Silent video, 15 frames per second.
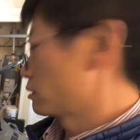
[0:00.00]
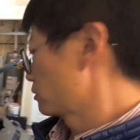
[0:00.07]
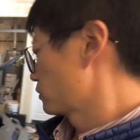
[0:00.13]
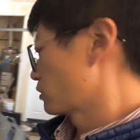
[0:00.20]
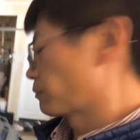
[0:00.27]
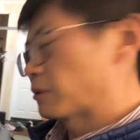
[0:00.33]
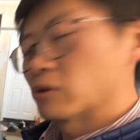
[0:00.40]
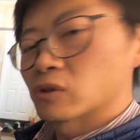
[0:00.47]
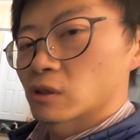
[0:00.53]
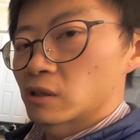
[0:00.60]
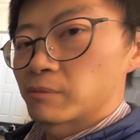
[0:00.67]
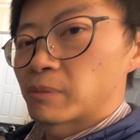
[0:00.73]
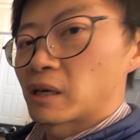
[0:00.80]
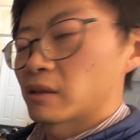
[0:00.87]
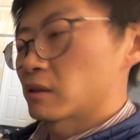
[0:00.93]

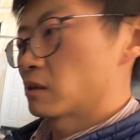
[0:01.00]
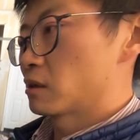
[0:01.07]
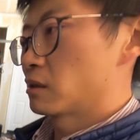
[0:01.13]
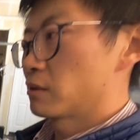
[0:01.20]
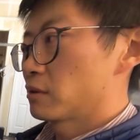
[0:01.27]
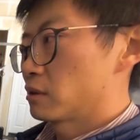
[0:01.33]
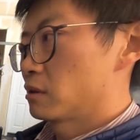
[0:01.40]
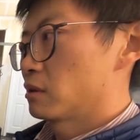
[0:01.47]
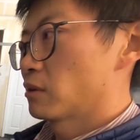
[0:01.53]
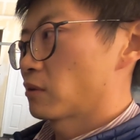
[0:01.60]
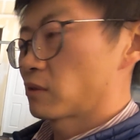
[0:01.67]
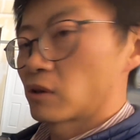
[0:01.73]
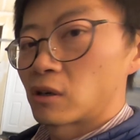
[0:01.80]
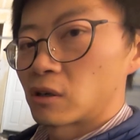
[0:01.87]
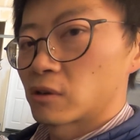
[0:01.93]
supposedly by the
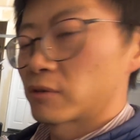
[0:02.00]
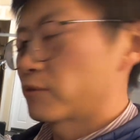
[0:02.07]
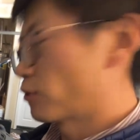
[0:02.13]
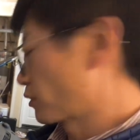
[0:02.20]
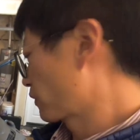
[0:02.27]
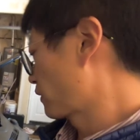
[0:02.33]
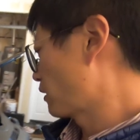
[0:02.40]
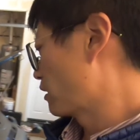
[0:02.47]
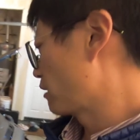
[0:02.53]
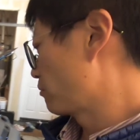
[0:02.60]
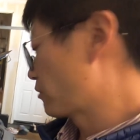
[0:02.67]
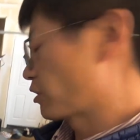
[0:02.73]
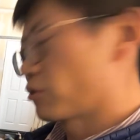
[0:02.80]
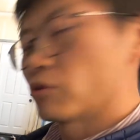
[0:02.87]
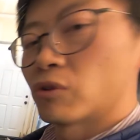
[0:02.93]
third or fourth time
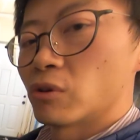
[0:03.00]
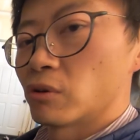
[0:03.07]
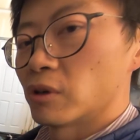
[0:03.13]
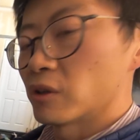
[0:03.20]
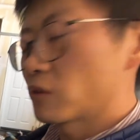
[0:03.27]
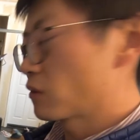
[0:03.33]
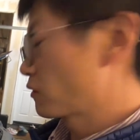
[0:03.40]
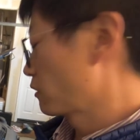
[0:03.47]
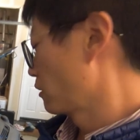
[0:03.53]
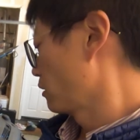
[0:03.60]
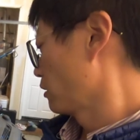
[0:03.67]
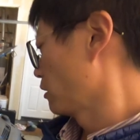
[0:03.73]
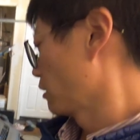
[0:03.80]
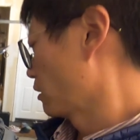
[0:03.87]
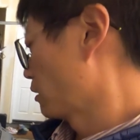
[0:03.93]
that you do it,
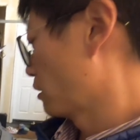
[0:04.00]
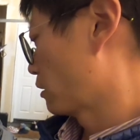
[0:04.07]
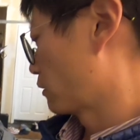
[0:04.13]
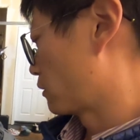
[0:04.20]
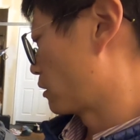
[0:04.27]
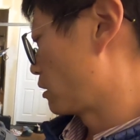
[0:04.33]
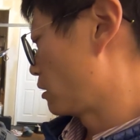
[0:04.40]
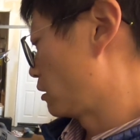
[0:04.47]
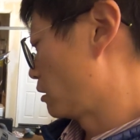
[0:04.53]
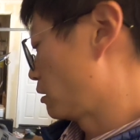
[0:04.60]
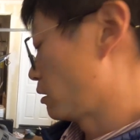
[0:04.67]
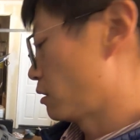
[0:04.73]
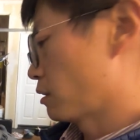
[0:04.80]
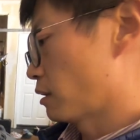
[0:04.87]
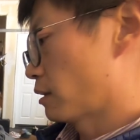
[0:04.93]

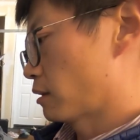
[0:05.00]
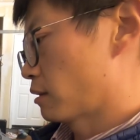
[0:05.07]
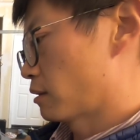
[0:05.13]
the